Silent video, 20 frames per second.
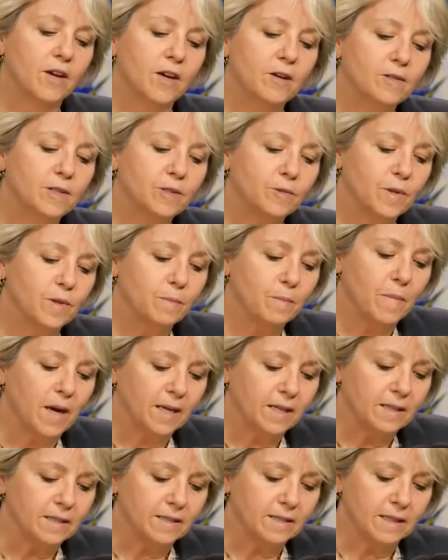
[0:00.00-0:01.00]
The virus
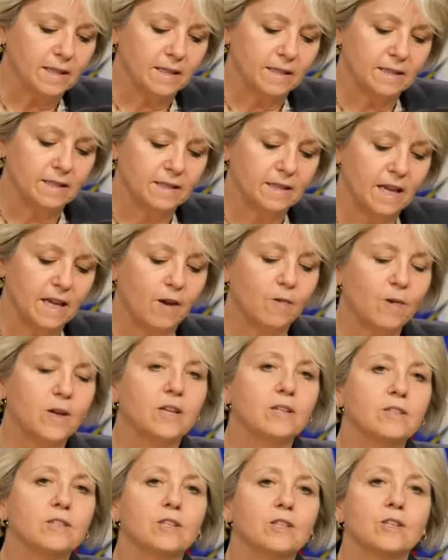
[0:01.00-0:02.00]
reminds us how
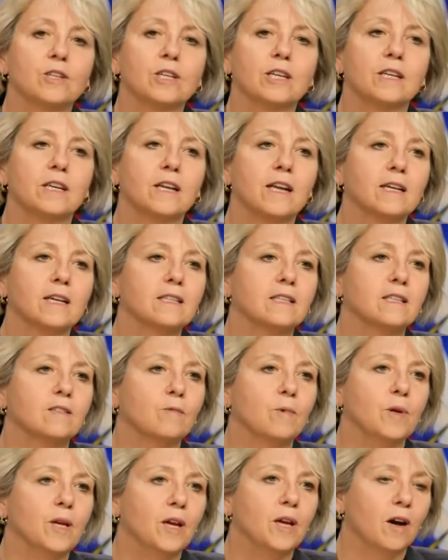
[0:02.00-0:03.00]

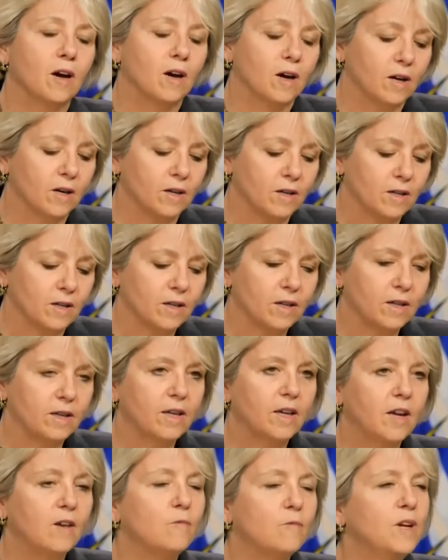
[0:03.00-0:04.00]
interconnected we are,
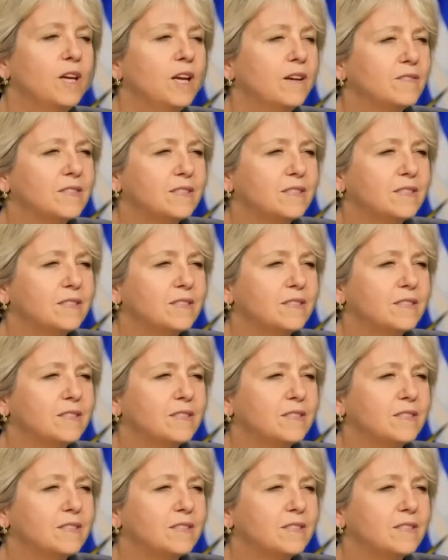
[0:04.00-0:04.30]
and